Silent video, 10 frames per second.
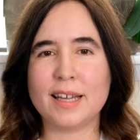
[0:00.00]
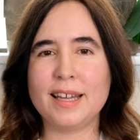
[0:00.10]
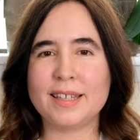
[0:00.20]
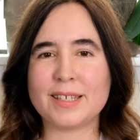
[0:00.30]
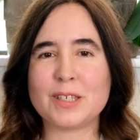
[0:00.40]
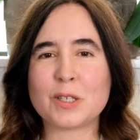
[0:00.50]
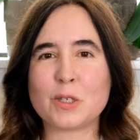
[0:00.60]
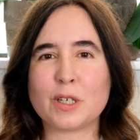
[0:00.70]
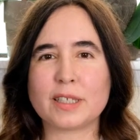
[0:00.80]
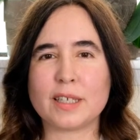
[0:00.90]
the
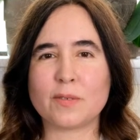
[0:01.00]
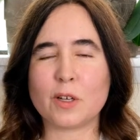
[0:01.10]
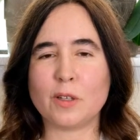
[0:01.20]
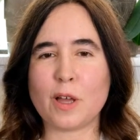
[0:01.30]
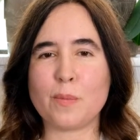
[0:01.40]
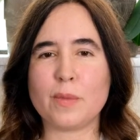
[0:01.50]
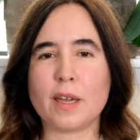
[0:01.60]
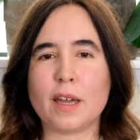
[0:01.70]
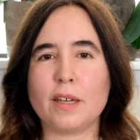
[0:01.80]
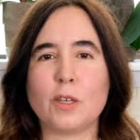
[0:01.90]
District of
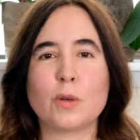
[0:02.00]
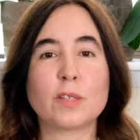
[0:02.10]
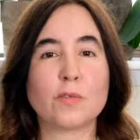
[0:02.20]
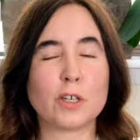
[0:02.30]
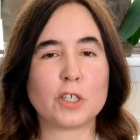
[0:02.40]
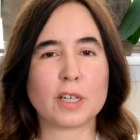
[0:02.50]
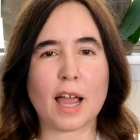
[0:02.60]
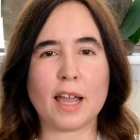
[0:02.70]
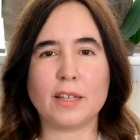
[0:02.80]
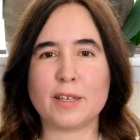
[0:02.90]
Columbia, U.S. Virgin
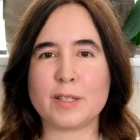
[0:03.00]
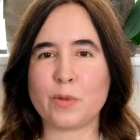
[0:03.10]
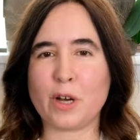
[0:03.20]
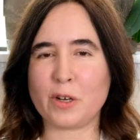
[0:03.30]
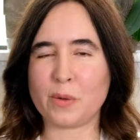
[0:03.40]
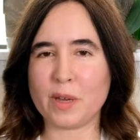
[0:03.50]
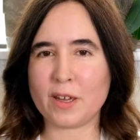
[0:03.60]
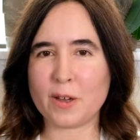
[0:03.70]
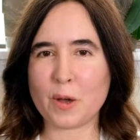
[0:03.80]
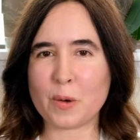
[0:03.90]
Islands, Puerto
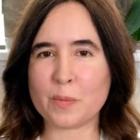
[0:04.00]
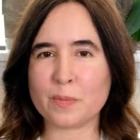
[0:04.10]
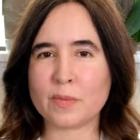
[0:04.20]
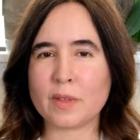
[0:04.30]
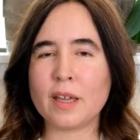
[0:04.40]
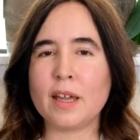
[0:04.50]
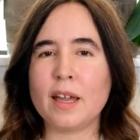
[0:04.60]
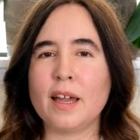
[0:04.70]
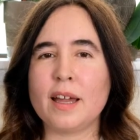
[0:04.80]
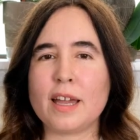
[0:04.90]
Rico.
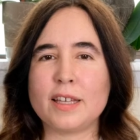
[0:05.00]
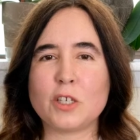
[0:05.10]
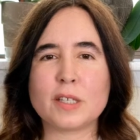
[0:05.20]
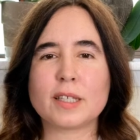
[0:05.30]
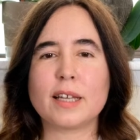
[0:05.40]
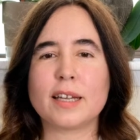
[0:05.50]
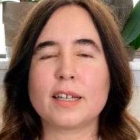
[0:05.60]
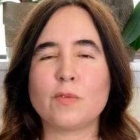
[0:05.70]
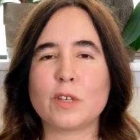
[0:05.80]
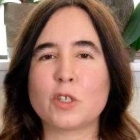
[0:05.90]
And just like
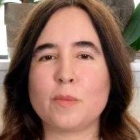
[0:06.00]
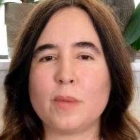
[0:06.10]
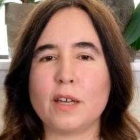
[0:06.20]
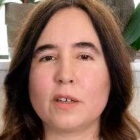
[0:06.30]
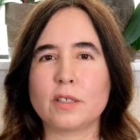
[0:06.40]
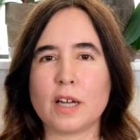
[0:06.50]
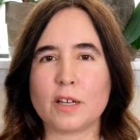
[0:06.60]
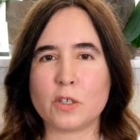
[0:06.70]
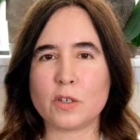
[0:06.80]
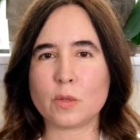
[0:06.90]
conventional medical
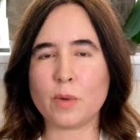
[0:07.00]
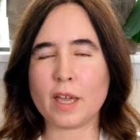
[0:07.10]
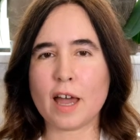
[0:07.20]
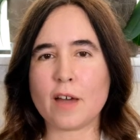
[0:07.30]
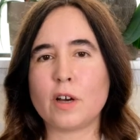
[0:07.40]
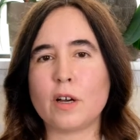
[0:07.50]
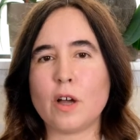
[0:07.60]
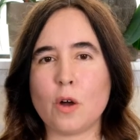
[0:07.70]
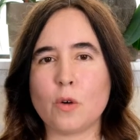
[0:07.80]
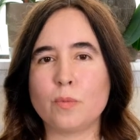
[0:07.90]
doctors, we have our
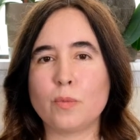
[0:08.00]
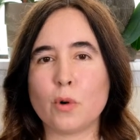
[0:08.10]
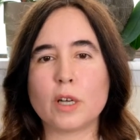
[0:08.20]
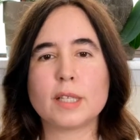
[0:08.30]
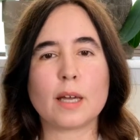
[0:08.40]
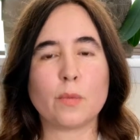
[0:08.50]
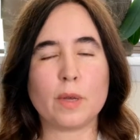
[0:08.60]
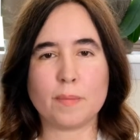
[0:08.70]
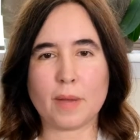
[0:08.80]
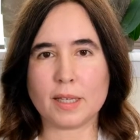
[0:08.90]
own boards that we
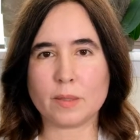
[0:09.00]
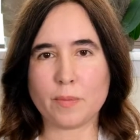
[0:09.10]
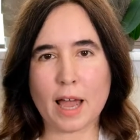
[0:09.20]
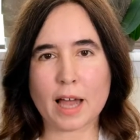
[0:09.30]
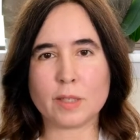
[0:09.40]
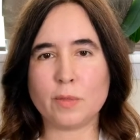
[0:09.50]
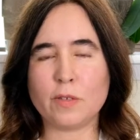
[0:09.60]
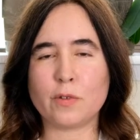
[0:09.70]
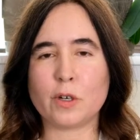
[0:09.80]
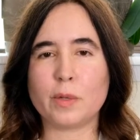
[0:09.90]
must pass
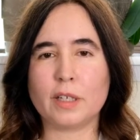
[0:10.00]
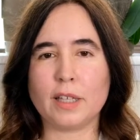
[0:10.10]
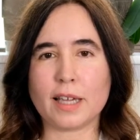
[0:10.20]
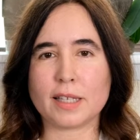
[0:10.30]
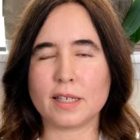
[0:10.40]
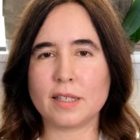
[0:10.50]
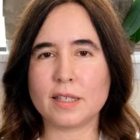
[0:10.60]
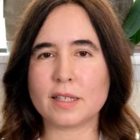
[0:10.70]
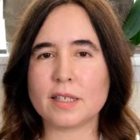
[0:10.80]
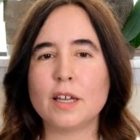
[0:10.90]
before we're
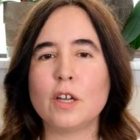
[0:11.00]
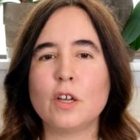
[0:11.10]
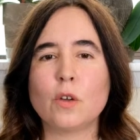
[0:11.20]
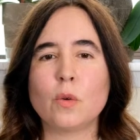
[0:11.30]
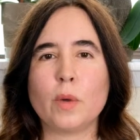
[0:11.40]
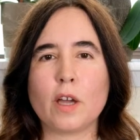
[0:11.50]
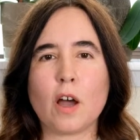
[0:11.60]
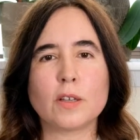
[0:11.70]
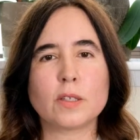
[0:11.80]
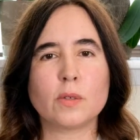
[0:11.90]
licensed. We
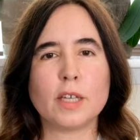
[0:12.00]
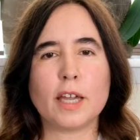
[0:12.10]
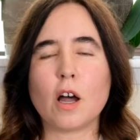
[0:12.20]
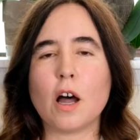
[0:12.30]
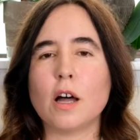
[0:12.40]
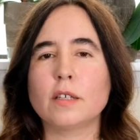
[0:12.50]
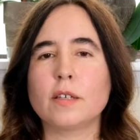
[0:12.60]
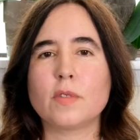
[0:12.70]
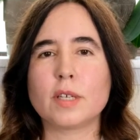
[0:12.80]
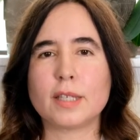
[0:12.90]
also take all
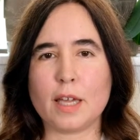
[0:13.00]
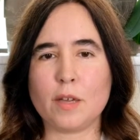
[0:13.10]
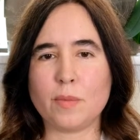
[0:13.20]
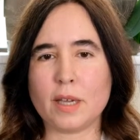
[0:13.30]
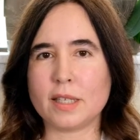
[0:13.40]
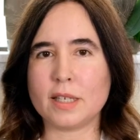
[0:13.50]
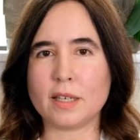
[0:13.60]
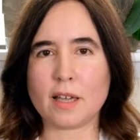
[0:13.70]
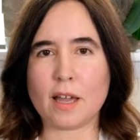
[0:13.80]
of the same basic